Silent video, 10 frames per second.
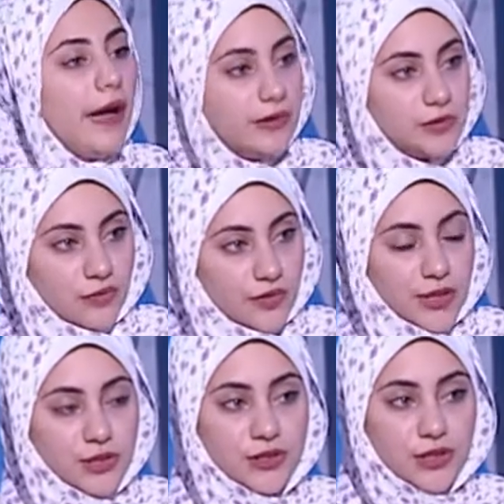end of the
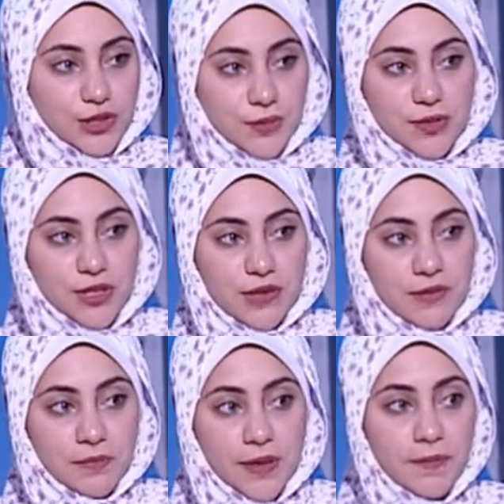ancient
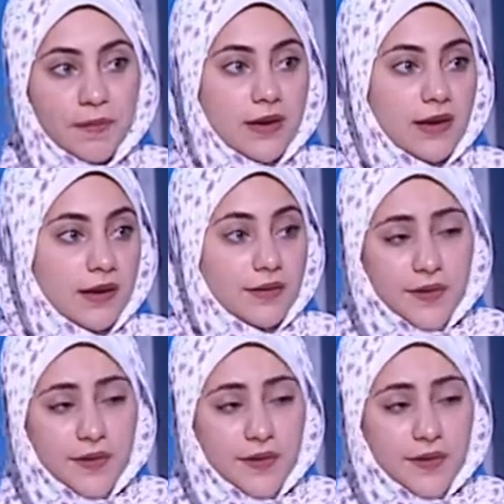Egyptian people